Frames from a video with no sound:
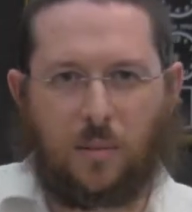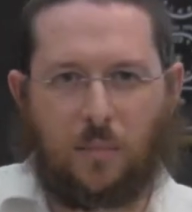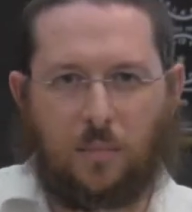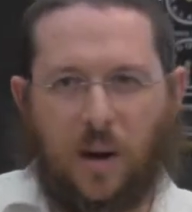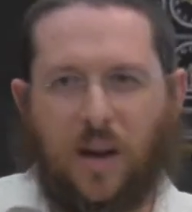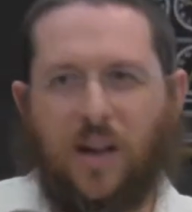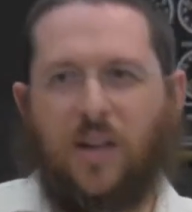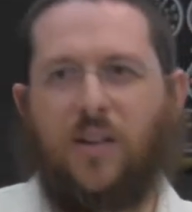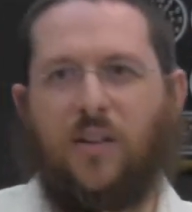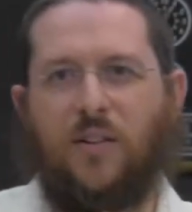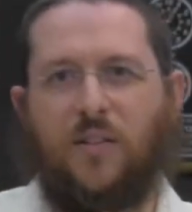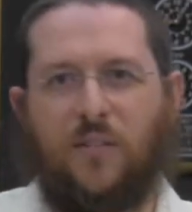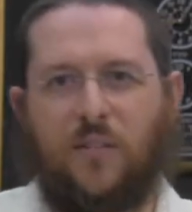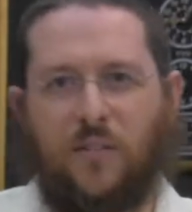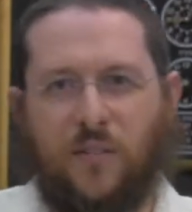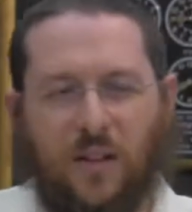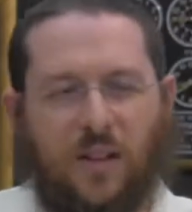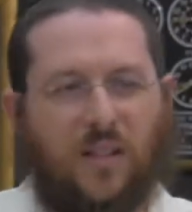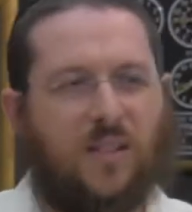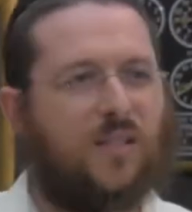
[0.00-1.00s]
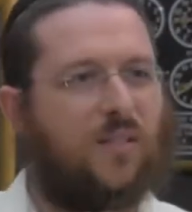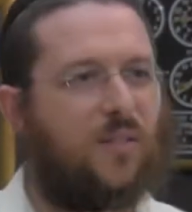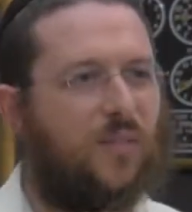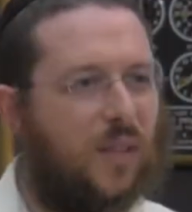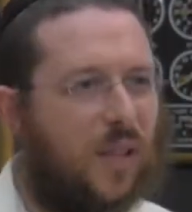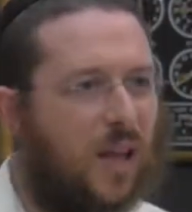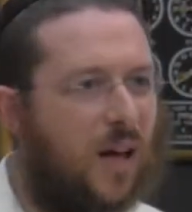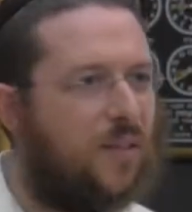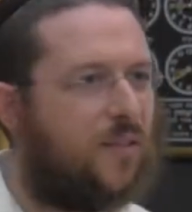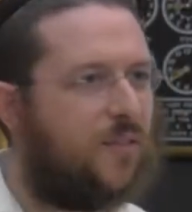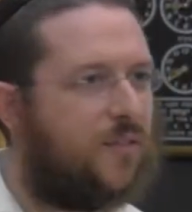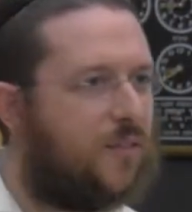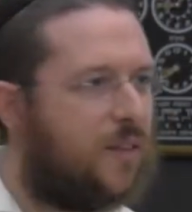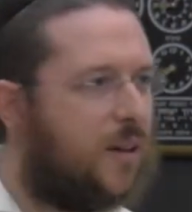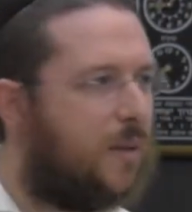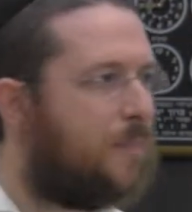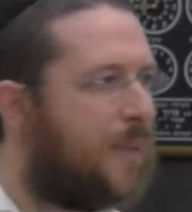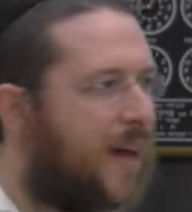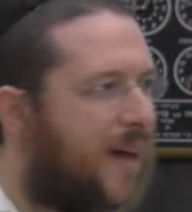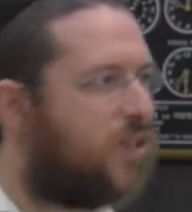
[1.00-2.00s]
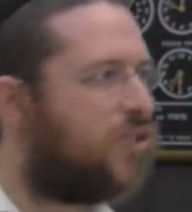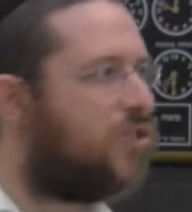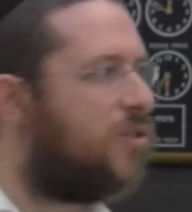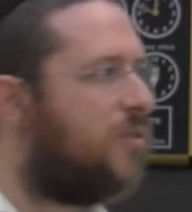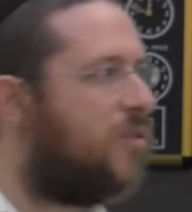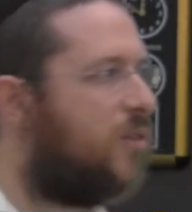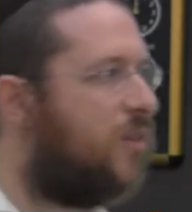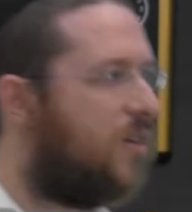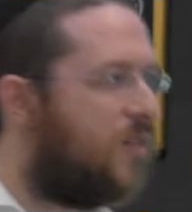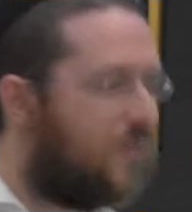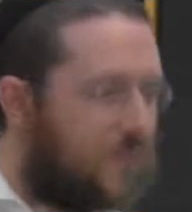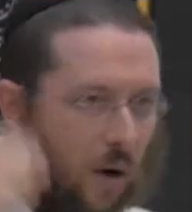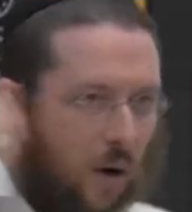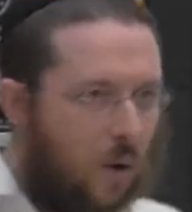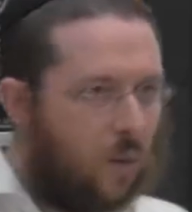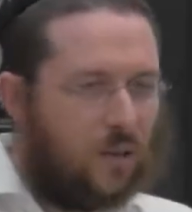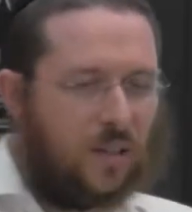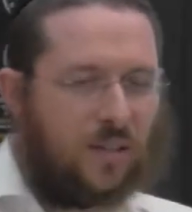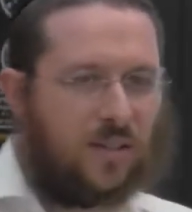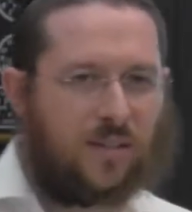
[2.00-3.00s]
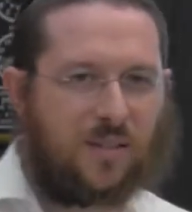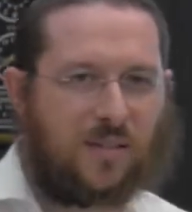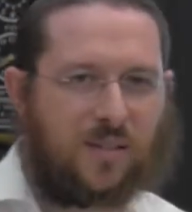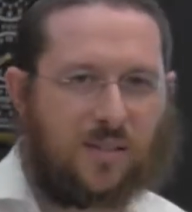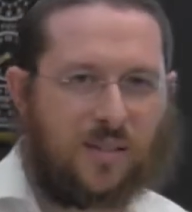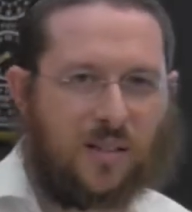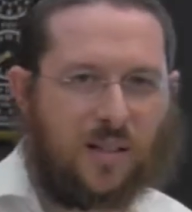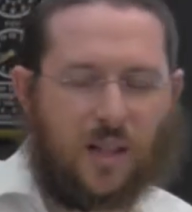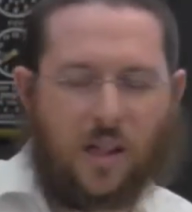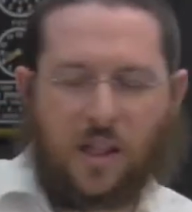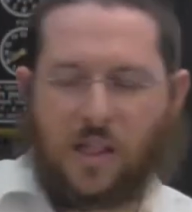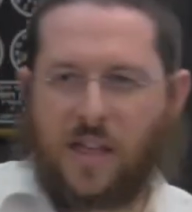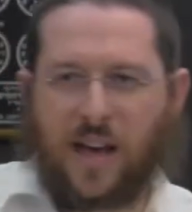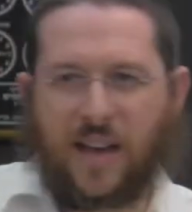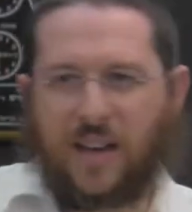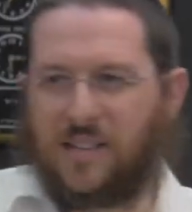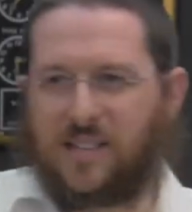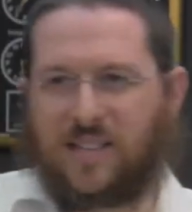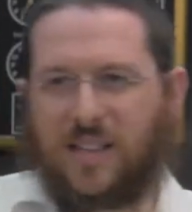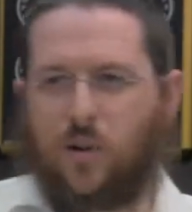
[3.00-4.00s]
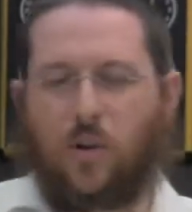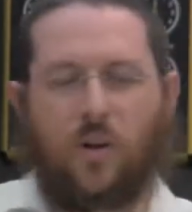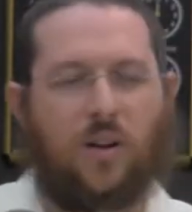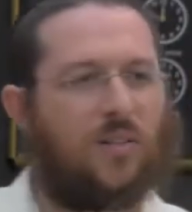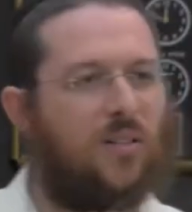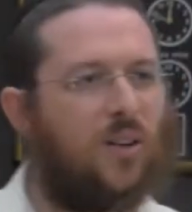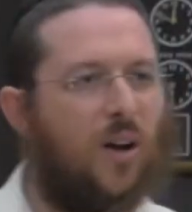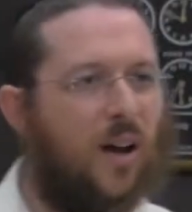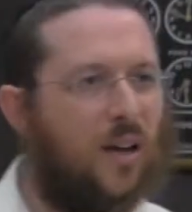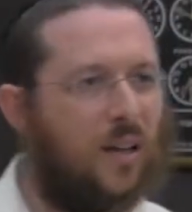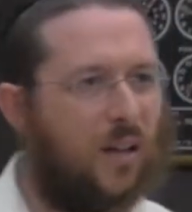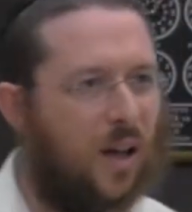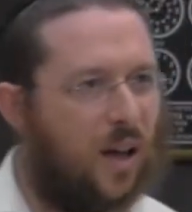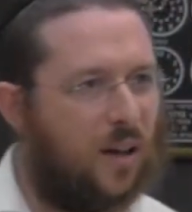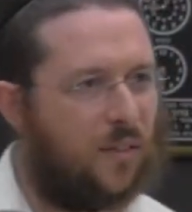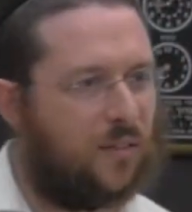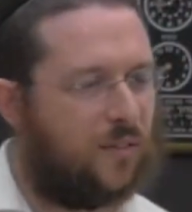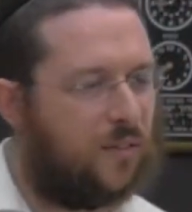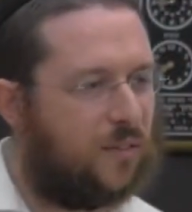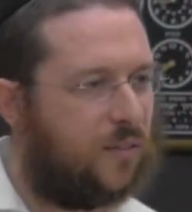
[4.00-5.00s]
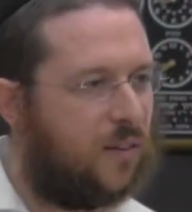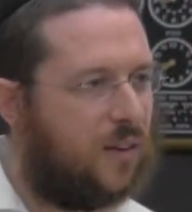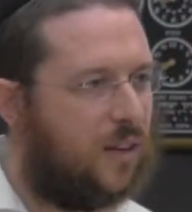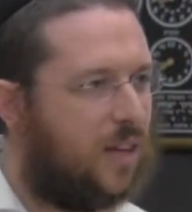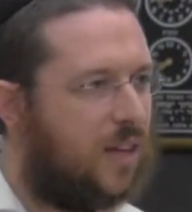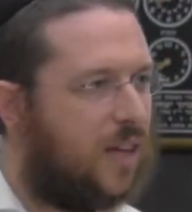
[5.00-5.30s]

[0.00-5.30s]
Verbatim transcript: by feelings of love and passion for holiness. That is their entire life.